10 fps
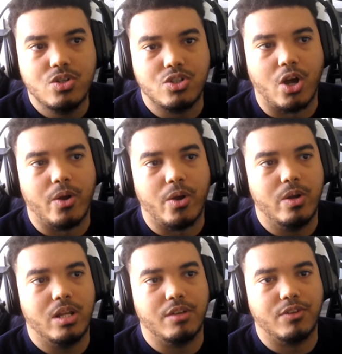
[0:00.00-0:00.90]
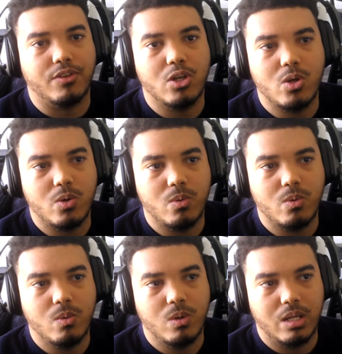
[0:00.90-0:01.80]
So if
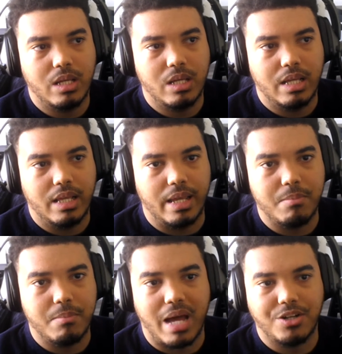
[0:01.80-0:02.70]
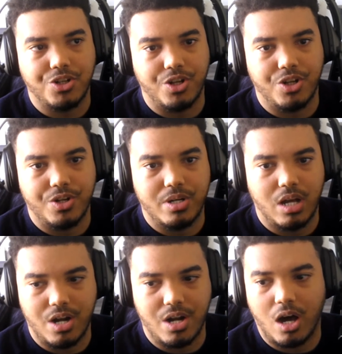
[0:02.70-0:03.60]
you imagine
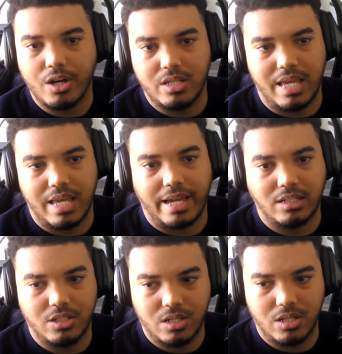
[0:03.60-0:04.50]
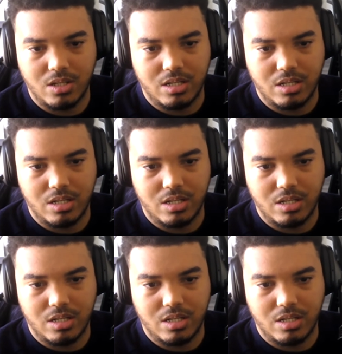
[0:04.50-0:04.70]
an architect